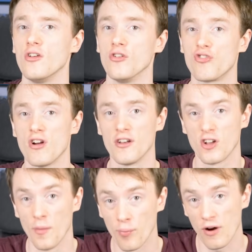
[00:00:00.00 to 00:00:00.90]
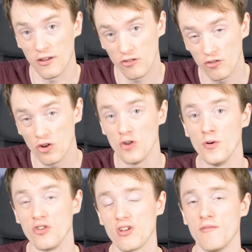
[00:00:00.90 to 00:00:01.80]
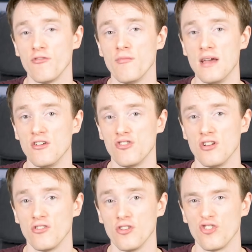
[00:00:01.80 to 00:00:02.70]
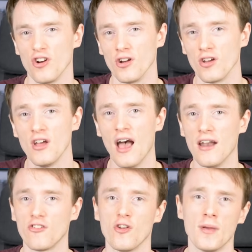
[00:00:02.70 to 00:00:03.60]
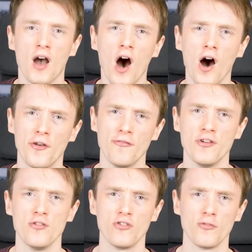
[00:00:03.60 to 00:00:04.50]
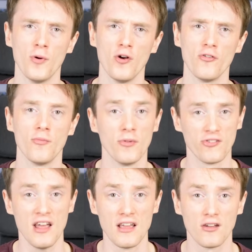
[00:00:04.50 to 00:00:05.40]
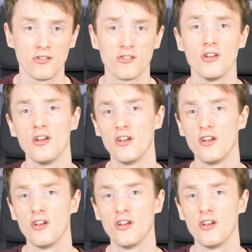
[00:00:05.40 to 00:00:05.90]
you're trying to compress too much information into the chunk, and it's going to be harder for you to spot mistakes.